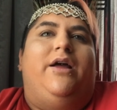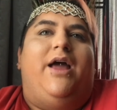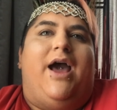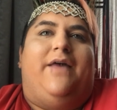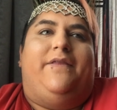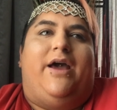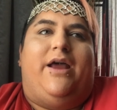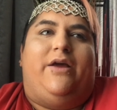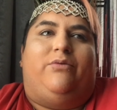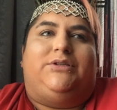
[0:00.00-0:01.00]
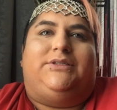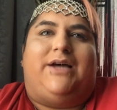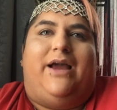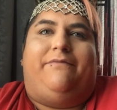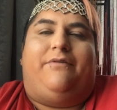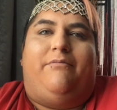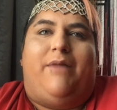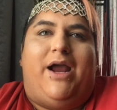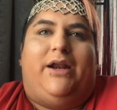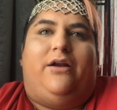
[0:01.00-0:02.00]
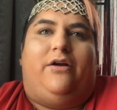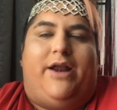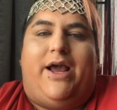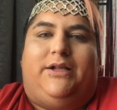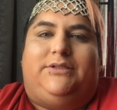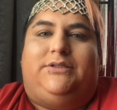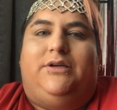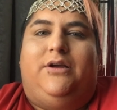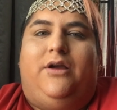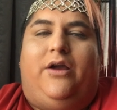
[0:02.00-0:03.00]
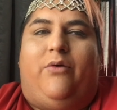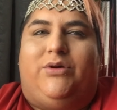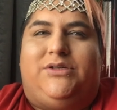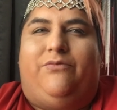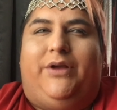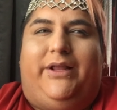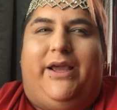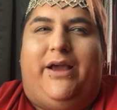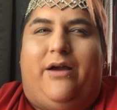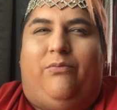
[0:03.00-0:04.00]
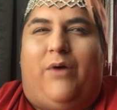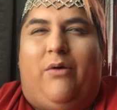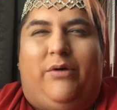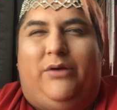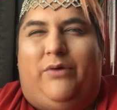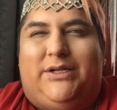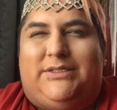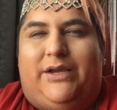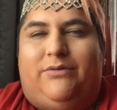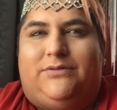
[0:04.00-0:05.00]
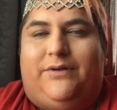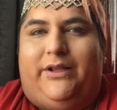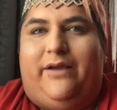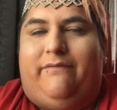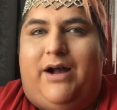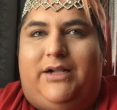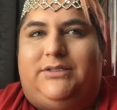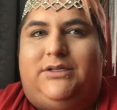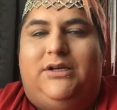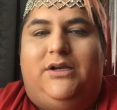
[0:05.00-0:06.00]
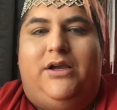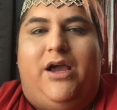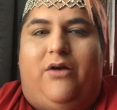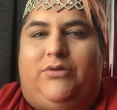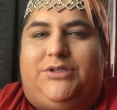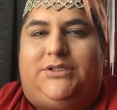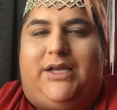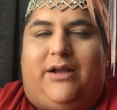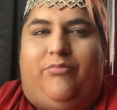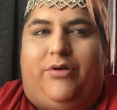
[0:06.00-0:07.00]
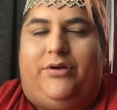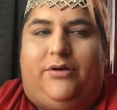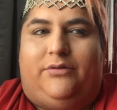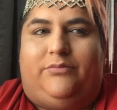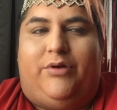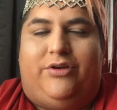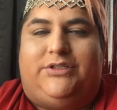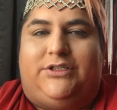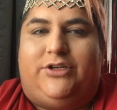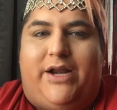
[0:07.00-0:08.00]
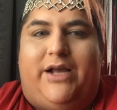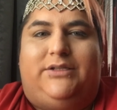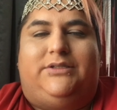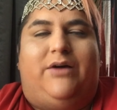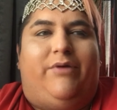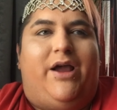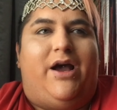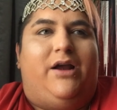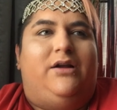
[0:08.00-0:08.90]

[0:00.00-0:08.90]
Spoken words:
and then it was time for mine and her dance. It wasn't really I wouldn't want to say it was really a valse. It was just like a brother sister dance that we had,